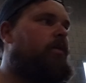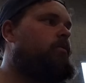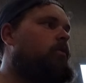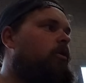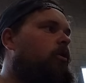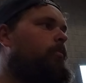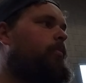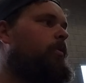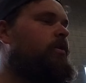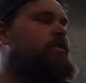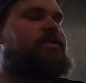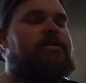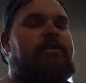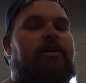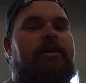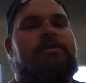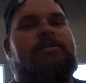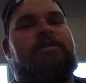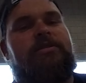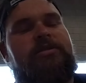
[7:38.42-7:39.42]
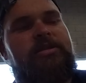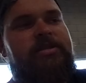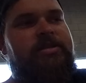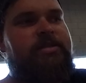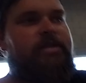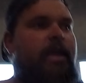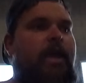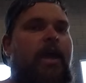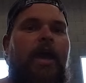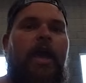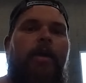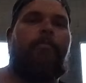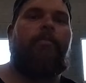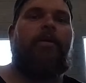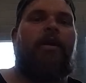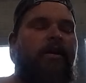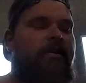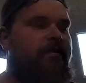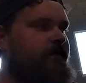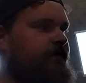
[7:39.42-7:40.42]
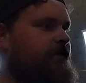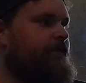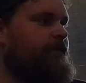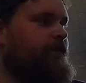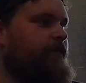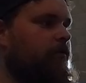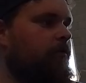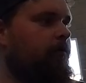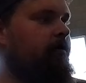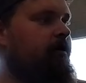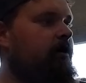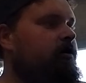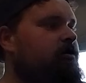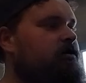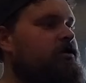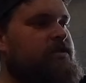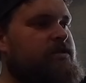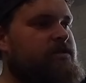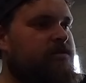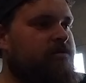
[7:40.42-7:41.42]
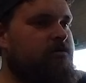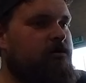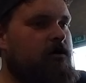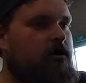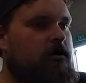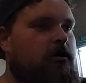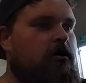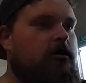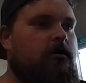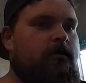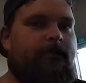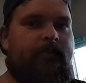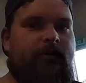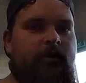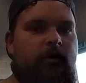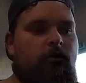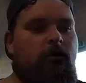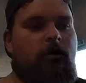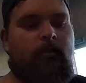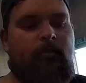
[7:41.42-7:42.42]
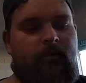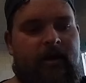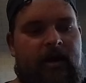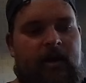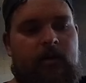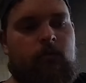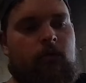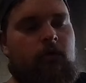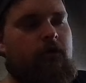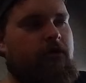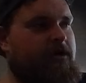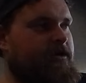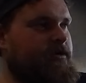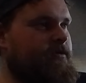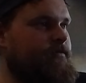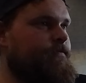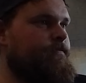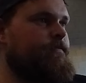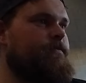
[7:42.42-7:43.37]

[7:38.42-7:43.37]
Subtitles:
On both sides it just came out filthy, just pure brown water.